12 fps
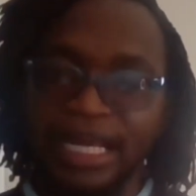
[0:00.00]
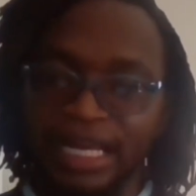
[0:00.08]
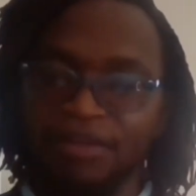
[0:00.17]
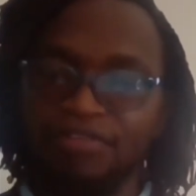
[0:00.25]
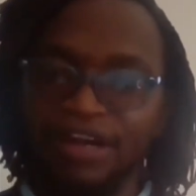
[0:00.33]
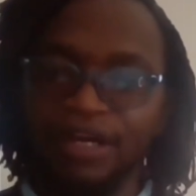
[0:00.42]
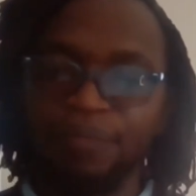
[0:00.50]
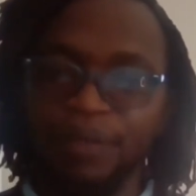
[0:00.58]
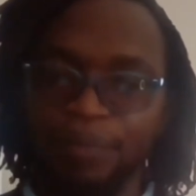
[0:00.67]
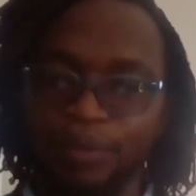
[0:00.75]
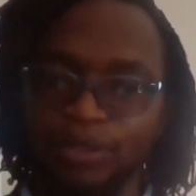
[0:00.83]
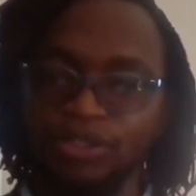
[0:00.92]
And I found
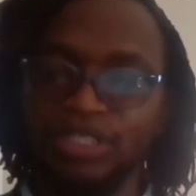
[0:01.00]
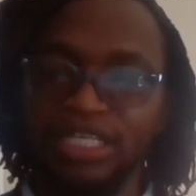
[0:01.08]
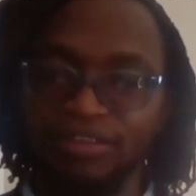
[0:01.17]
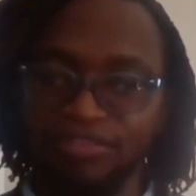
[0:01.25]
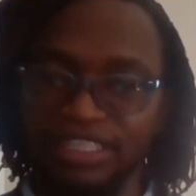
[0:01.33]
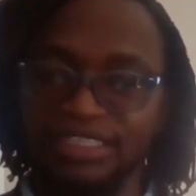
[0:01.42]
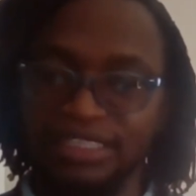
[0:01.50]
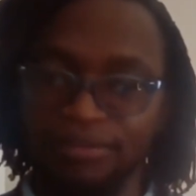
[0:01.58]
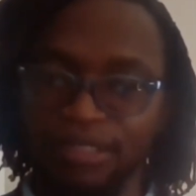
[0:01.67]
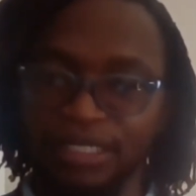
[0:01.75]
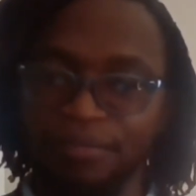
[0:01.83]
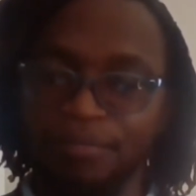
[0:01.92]
people usually invest
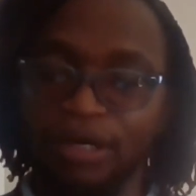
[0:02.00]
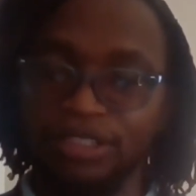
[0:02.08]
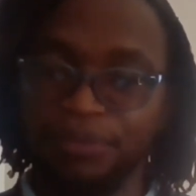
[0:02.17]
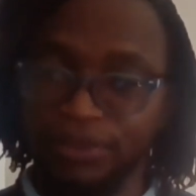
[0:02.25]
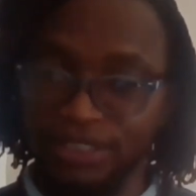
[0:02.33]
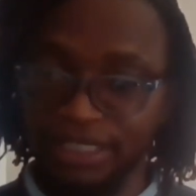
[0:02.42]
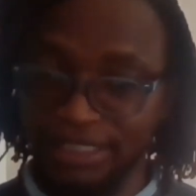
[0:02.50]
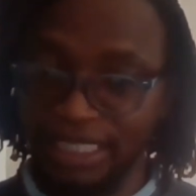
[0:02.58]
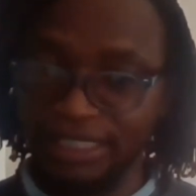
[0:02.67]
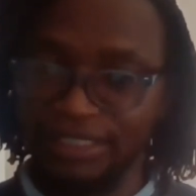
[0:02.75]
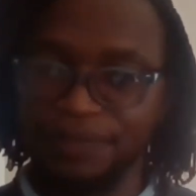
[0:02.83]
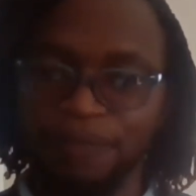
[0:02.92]
in multiples as
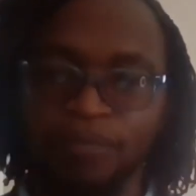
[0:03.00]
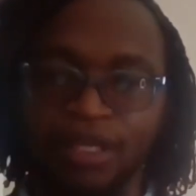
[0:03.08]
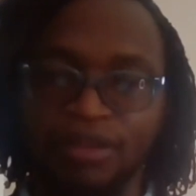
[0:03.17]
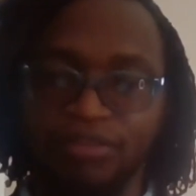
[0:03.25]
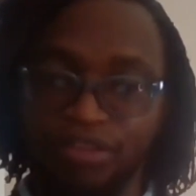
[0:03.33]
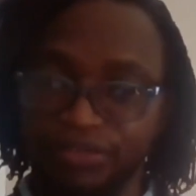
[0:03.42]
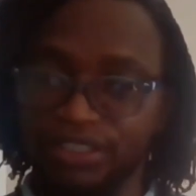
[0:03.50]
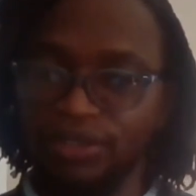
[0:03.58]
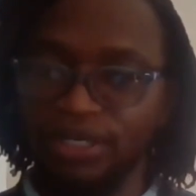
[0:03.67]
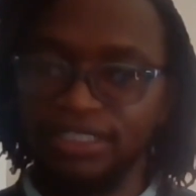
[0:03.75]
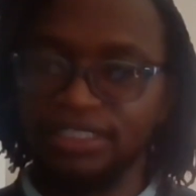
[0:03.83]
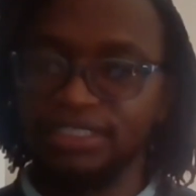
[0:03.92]
such.
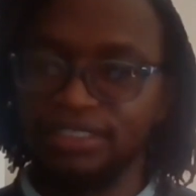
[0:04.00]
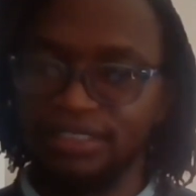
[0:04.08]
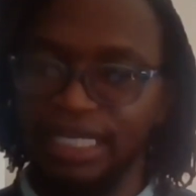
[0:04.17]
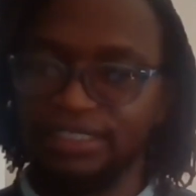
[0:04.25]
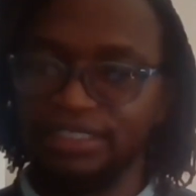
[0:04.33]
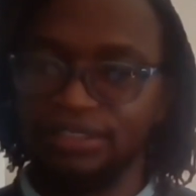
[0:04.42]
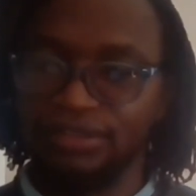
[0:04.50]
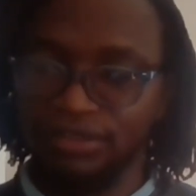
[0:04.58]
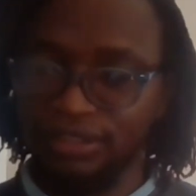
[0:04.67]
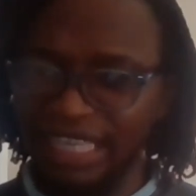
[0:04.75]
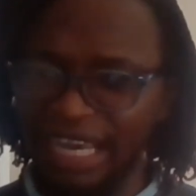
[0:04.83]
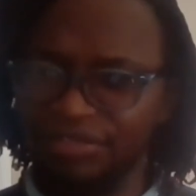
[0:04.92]
$50, that's
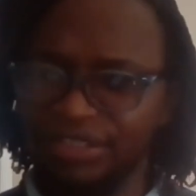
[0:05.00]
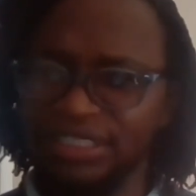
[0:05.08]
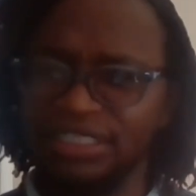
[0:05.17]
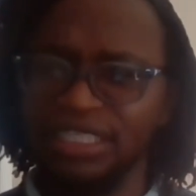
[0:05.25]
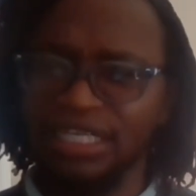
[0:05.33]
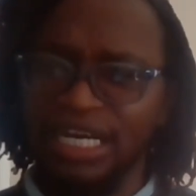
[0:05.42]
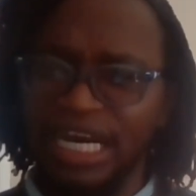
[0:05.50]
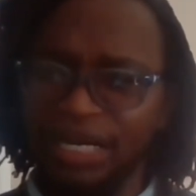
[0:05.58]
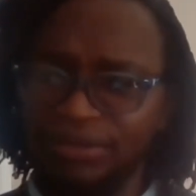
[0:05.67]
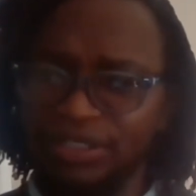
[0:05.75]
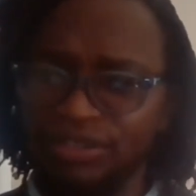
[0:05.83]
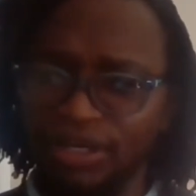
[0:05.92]
the average.
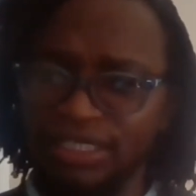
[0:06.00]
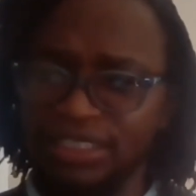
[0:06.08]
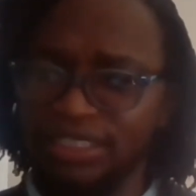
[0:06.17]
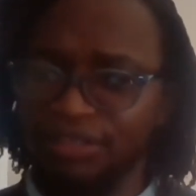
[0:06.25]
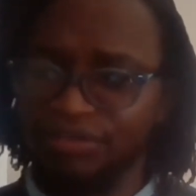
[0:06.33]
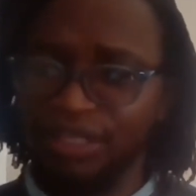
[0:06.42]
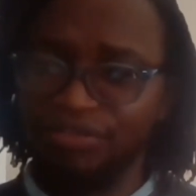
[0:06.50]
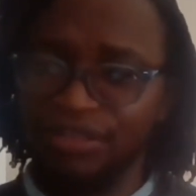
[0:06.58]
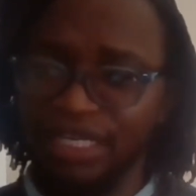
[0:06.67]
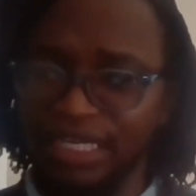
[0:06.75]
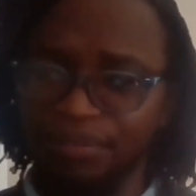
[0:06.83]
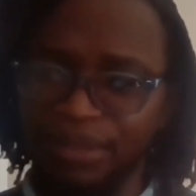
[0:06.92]
$100 if they're
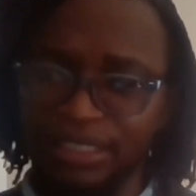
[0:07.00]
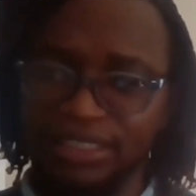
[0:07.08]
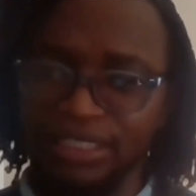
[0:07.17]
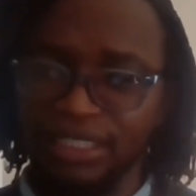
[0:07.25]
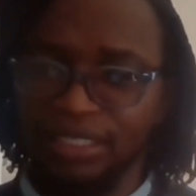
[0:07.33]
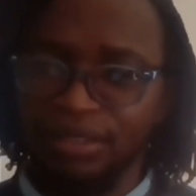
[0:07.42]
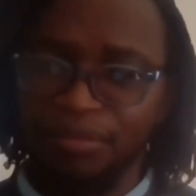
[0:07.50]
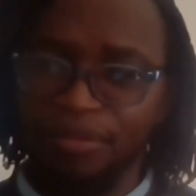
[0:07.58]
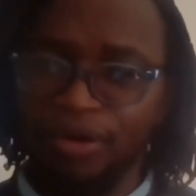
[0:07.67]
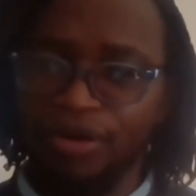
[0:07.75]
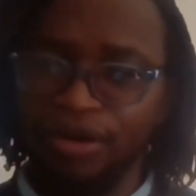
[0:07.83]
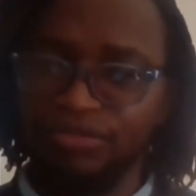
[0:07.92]
feeling a bit
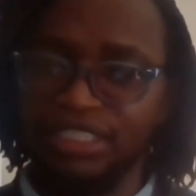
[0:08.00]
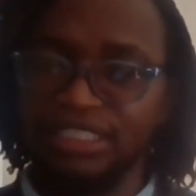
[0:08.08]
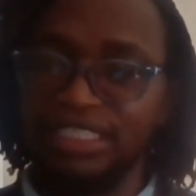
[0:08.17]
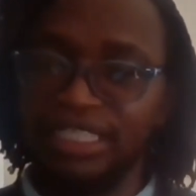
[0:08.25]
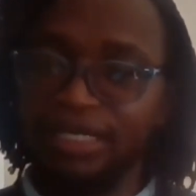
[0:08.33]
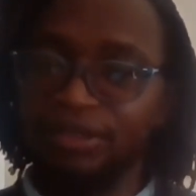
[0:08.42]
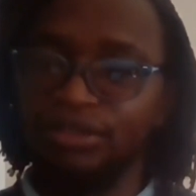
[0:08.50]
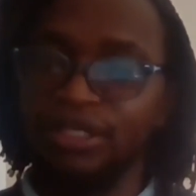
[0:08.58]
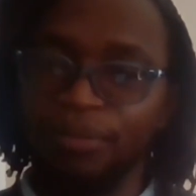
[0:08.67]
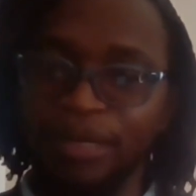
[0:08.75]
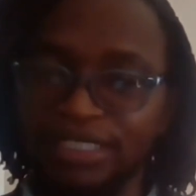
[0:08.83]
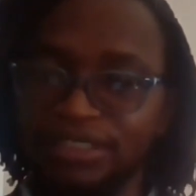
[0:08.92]
more confident. And then
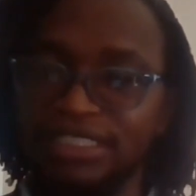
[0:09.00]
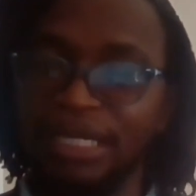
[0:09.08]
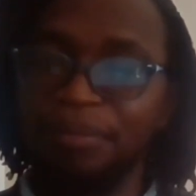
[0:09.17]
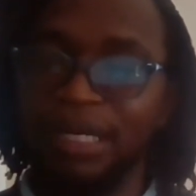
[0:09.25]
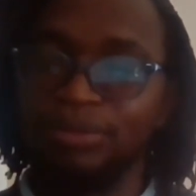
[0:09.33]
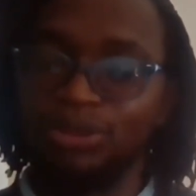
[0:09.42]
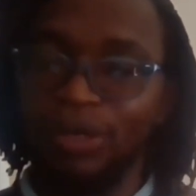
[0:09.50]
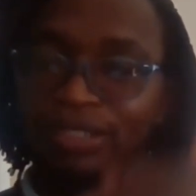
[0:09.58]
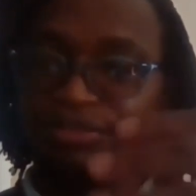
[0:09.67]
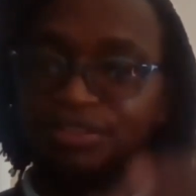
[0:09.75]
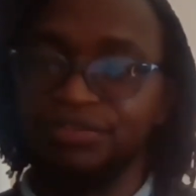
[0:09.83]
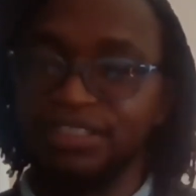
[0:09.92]
they may step it up to
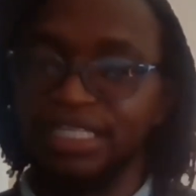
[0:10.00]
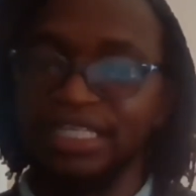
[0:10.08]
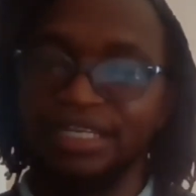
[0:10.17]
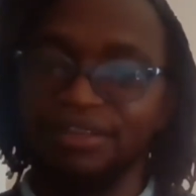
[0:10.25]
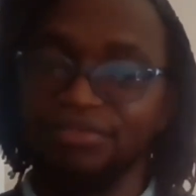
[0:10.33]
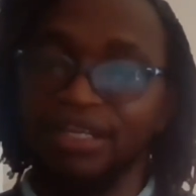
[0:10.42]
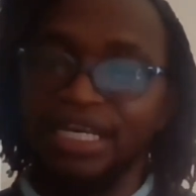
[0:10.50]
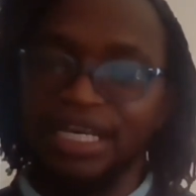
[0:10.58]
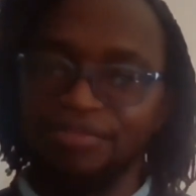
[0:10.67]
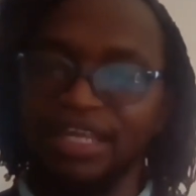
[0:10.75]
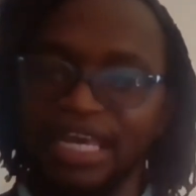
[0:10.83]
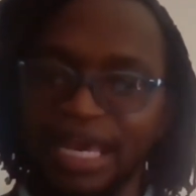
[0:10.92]
150. And then
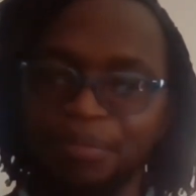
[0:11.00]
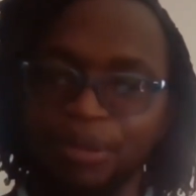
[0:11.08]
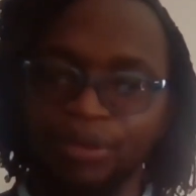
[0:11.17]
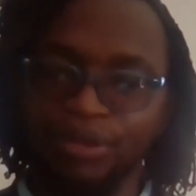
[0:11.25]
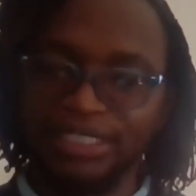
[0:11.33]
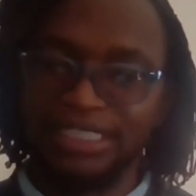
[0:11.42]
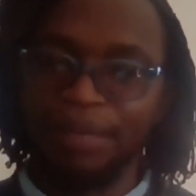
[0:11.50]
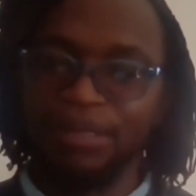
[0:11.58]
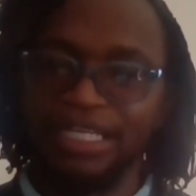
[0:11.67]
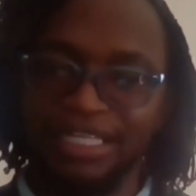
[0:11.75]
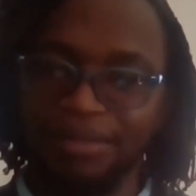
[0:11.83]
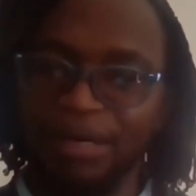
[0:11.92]
if they're happy with what's
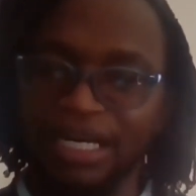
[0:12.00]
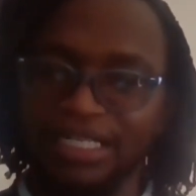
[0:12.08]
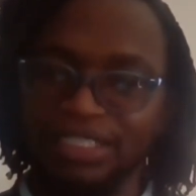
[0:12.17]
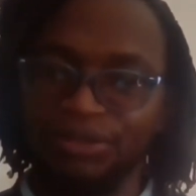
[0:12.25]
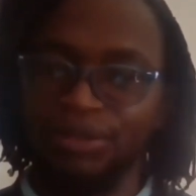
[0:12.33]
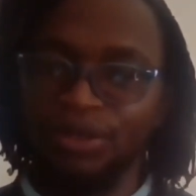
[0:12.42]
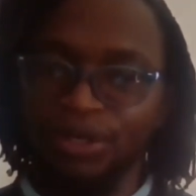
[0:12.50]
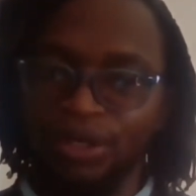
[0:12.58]
happening in the market,